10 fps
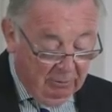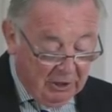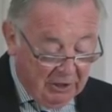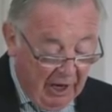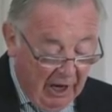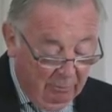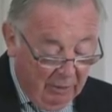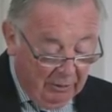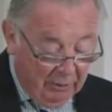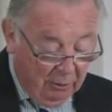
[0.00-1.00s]
It was a
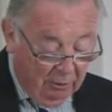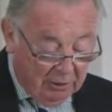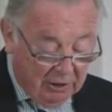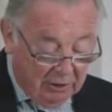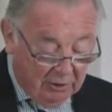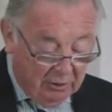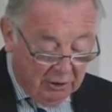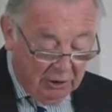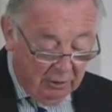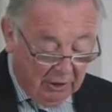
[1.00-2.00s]
time when courses
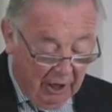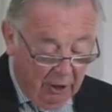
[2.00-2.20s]
could still